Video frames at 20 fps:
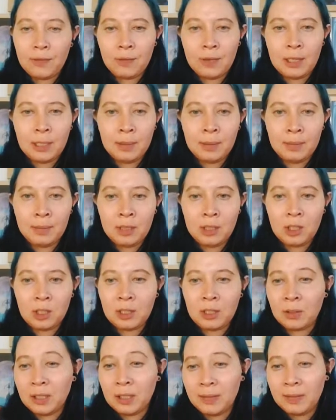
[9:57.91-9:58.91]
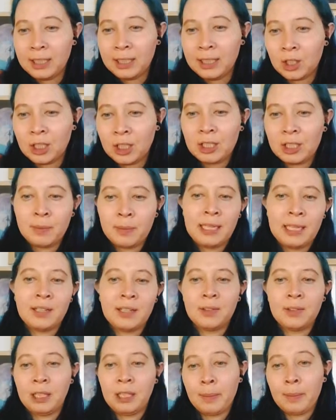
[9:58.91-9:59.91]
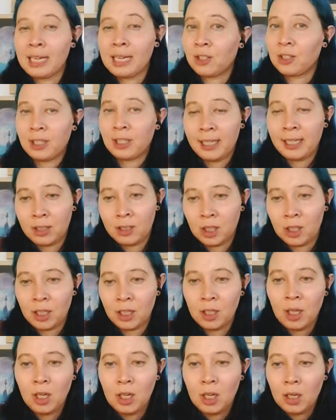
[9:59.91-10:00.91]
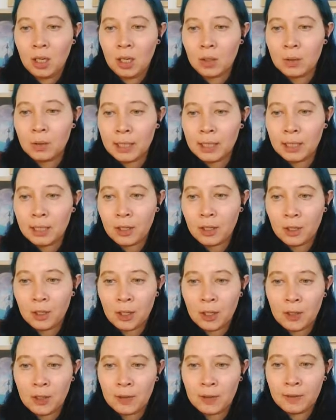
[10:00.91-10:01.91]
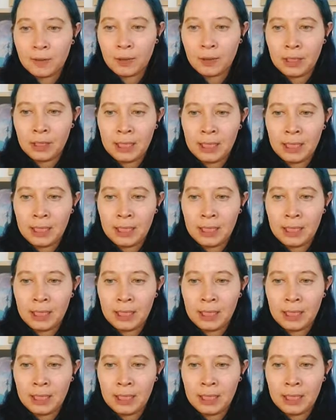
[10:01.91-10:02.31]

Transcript: from Jungle Adventure to make it really match the kitchen. Or I could go for the